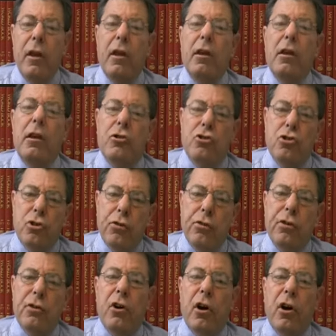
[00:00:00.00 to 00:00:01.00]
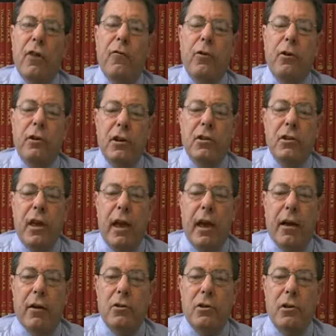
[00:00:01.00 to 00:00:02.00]
Insurers offer
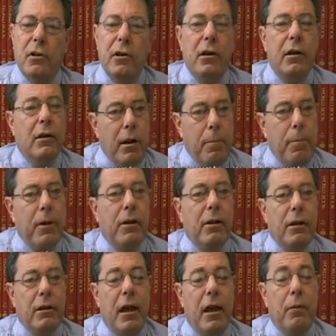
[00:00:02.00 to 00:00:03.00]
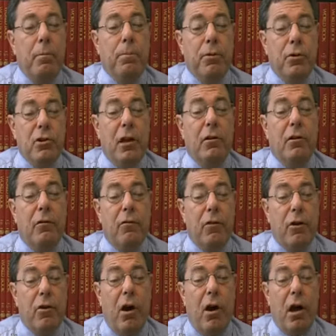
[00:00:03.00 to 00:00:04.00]
discounts, typically 10% of the
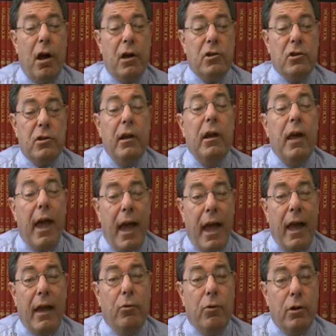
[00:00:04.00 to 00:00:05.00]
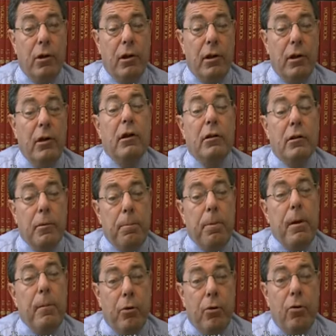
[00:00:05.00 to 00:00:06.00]
cost annually, to
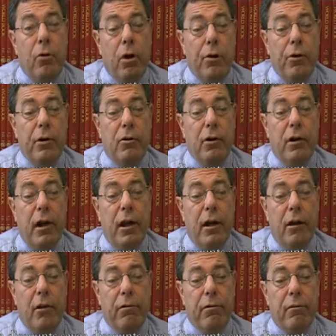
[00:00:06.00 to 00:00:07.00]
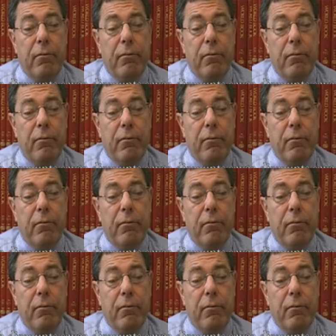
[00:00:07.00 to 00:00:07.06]
people who are in good health.